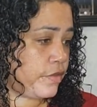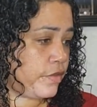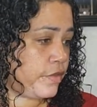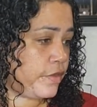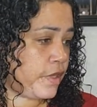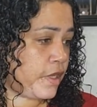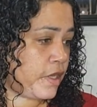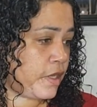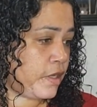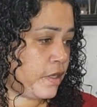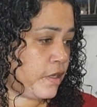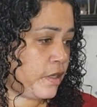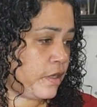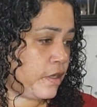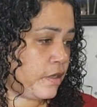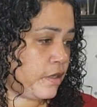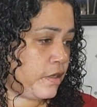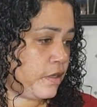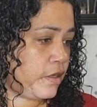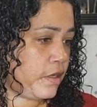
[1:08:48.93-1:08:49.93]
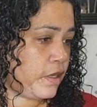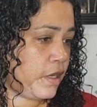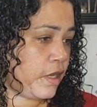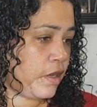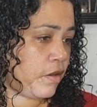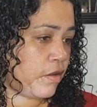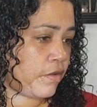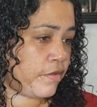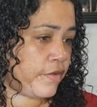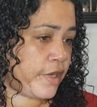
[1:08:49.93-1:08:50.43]
than they
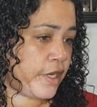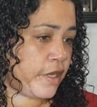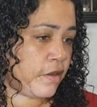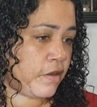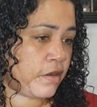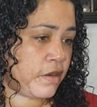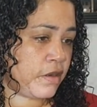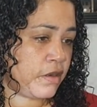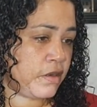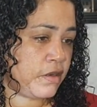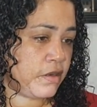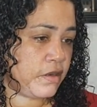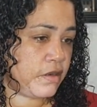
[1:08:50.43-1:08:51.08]
already are.